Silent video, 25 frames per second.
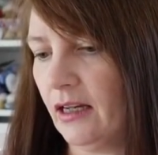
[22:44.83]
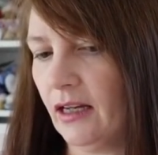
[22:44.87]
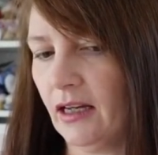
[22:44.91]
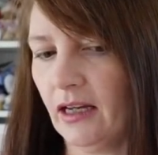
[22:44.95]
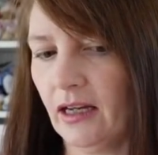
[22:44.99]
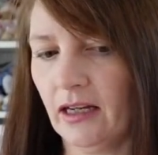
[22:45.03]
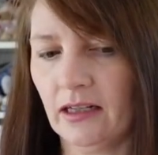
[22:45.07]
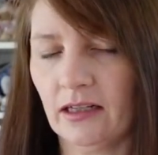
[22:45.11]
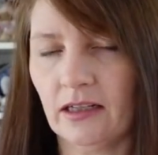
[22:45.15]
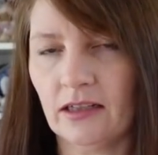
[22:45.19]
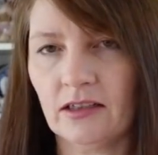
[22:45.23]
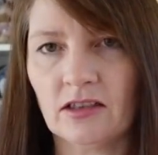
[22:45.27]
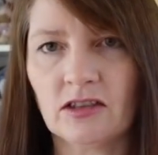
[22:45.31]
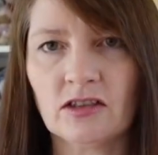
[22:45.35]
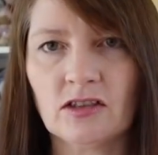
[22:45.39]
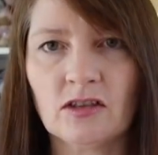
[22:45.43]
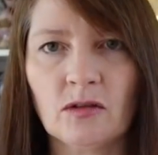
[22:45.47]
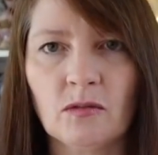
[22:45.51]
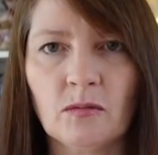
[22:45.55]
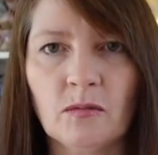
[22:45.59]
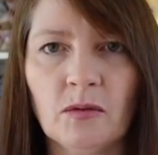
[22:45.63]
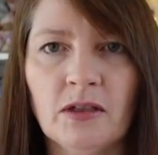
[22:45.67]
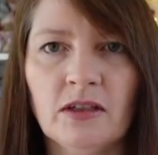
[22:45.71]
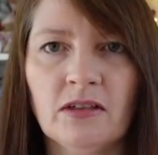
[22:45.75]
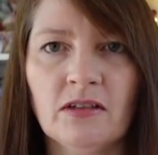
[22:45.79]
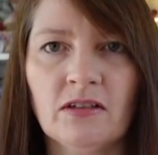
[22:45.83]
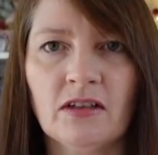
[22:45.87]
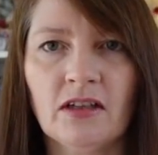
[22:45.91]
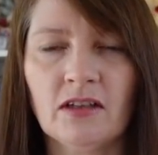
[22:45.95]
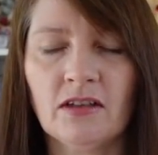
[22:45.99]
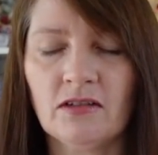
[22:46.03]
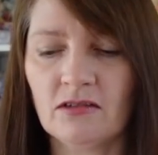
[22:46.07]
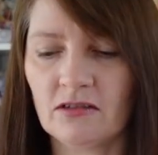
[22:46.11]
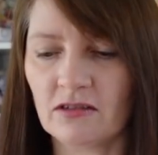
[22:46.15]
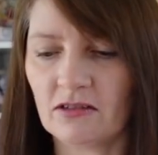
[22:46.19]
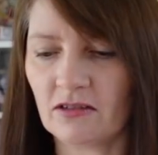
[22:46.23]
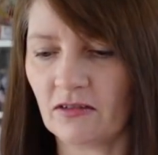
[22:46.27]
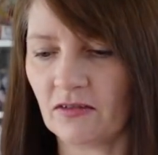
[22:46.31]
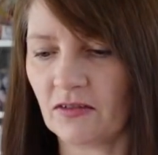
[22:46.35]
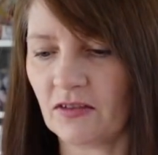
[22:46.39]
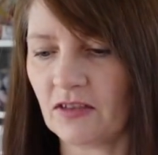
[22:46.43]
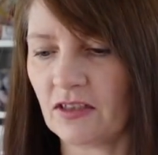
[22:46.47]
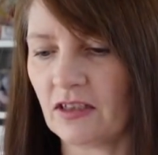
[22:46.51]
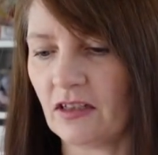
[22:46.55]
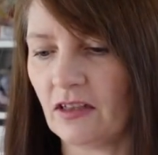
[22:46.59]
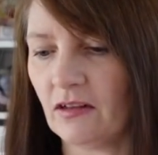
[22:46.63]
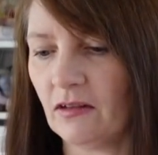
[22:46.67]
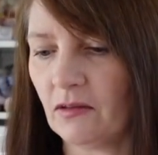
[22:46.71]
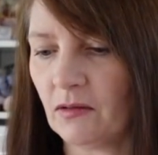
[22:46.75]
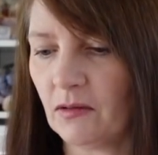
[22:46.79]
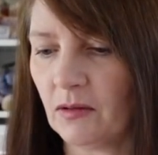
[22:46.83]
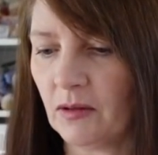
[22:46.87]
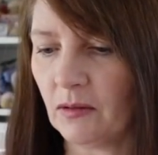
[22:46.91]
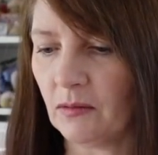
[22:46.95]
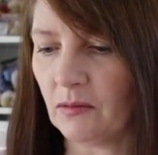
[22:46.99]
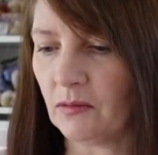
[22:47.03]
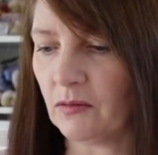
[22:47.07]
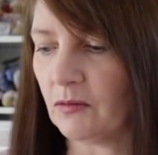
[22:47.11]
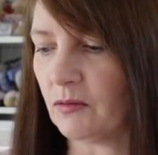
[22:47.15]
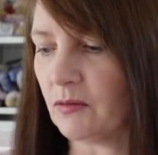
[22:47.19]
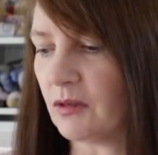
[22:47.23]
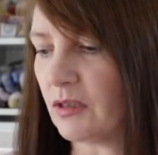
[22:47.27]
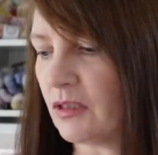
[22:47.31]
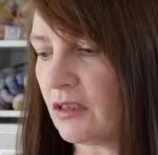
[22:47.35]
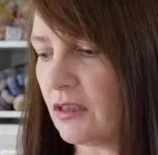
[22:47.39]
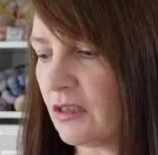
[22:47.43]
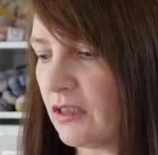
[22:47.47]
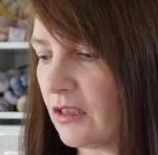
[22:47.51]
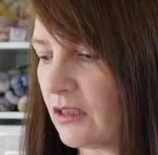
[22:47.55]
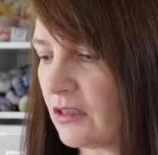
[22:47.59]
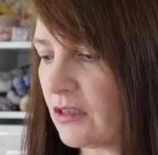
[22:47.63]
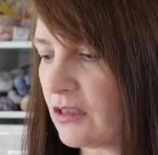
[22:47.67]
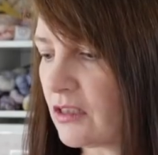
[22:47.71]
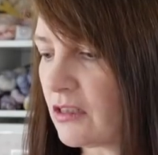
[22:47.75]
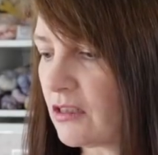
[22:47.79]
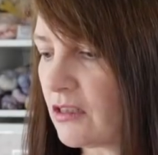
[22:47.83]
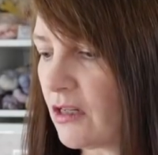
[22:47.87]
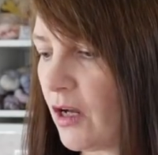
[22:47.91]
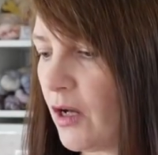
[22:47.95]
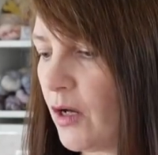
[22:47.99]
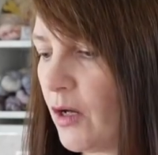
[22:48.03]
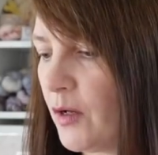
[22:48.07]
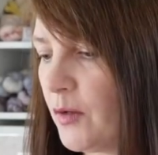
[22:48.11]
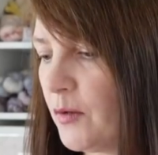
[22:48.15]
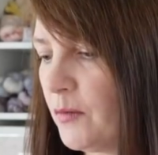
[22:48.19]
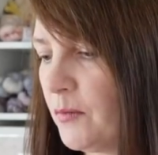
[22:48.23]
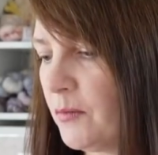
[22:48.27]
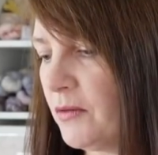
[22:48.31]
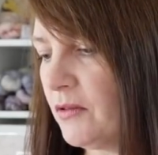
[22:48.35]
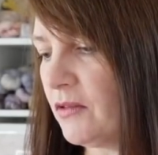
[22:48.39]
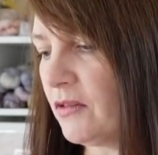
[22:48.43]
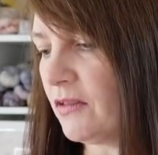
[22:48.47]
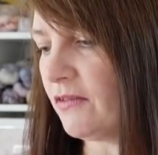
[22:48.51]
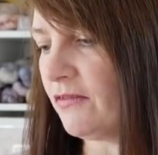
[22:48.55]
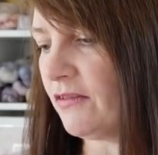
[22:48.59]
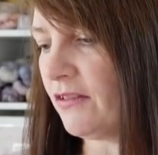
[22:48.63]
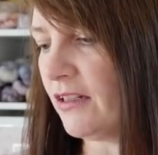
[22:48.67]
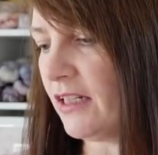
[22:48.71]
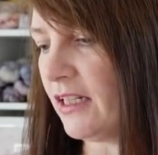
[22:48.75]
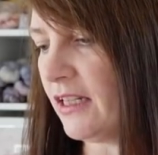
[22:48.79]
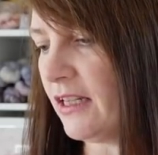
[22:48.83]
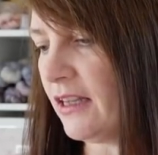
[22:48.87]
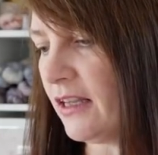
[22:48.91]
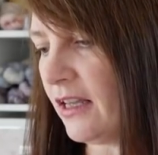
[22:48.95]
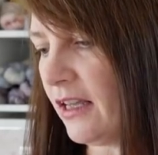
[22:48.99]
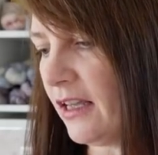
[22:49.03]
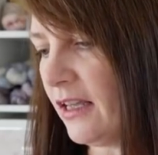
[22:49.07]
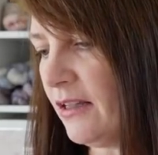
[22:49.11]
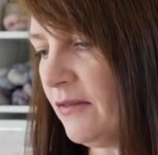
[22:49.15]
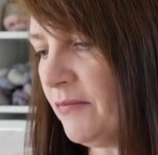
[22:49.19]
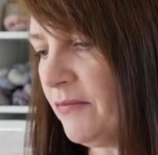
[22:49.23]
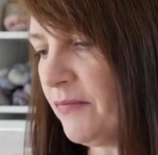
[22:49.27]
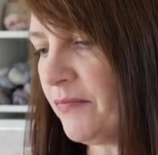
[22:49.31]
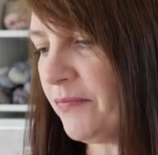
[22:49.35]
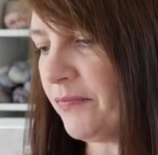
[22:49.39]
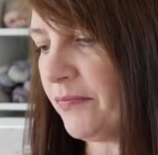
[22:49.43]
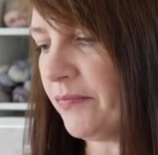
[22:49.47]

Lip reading: and I just thought one of those sort of style quilts would just look so beautiful in there.